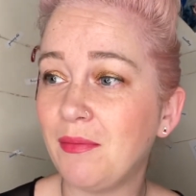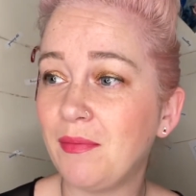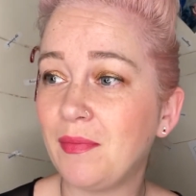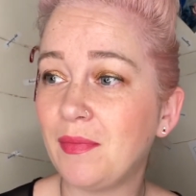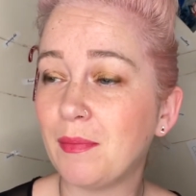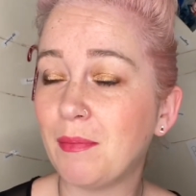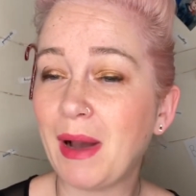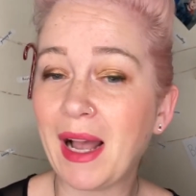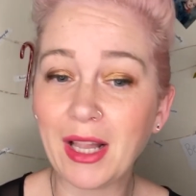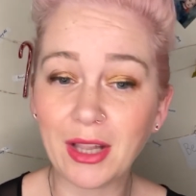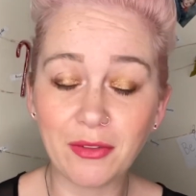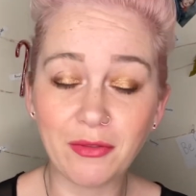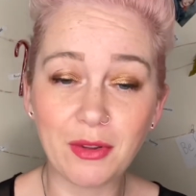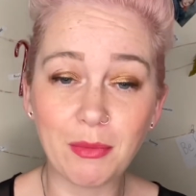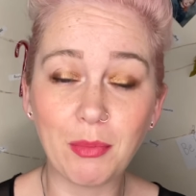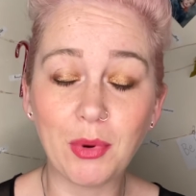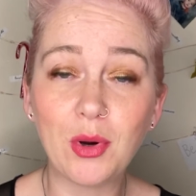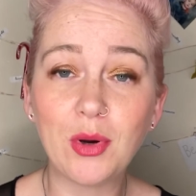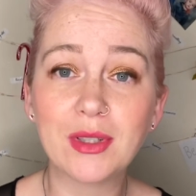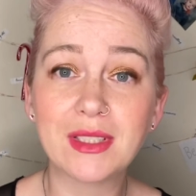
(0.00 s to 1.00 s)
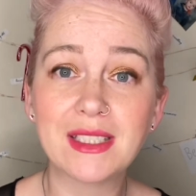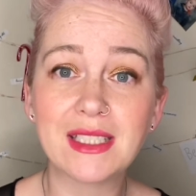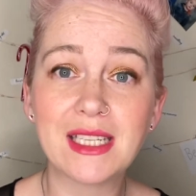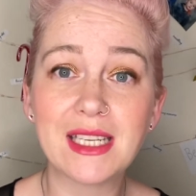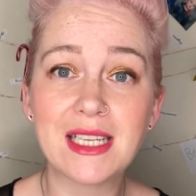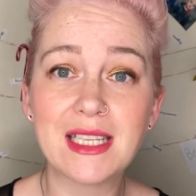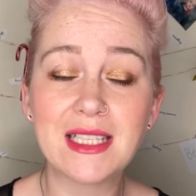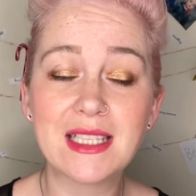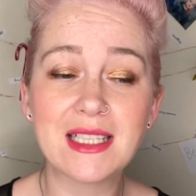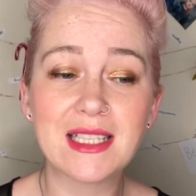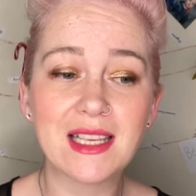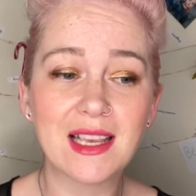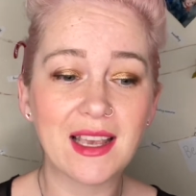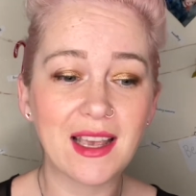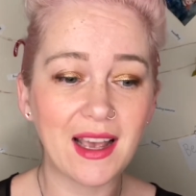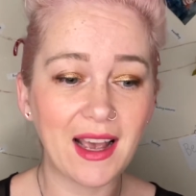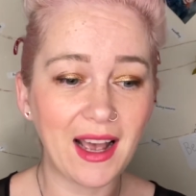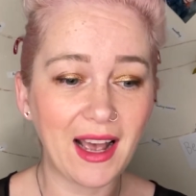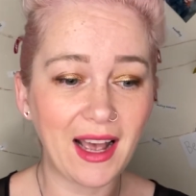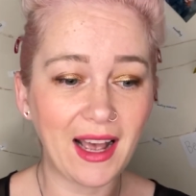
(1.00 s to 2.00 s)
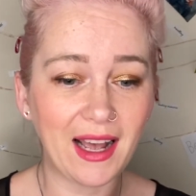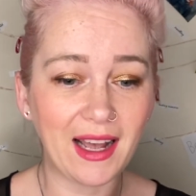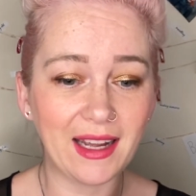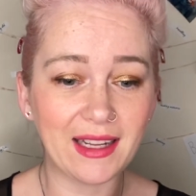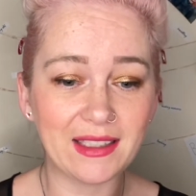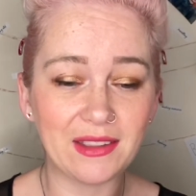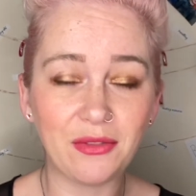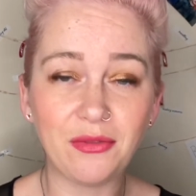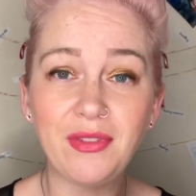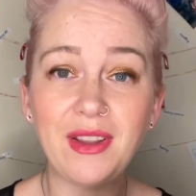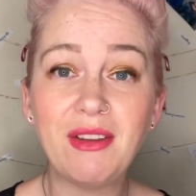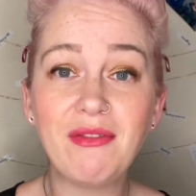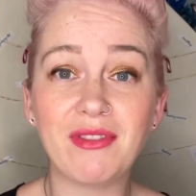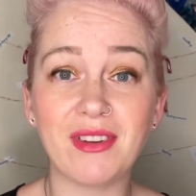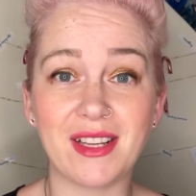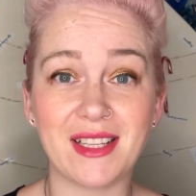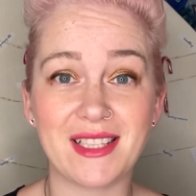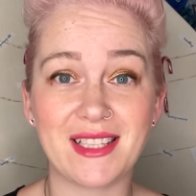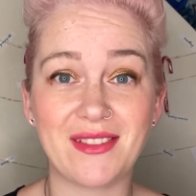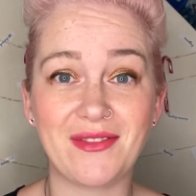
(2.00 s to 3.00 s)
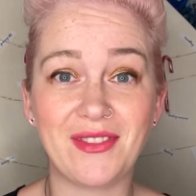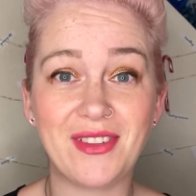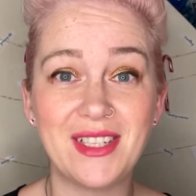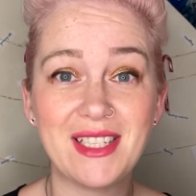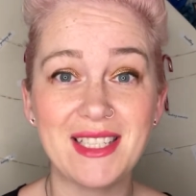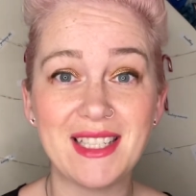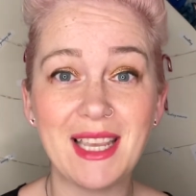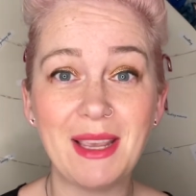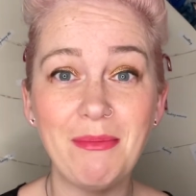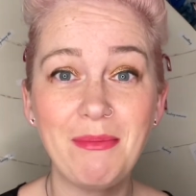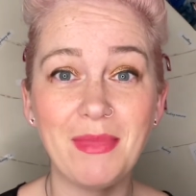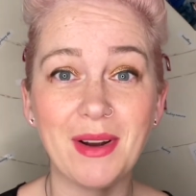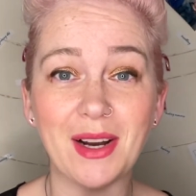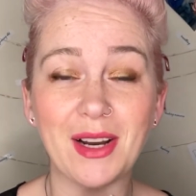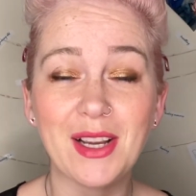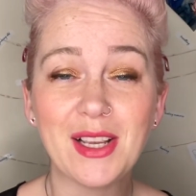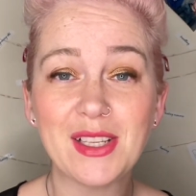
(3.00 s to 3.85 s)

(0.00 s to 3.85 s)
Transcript: Battle of the Boxes and favourites for December.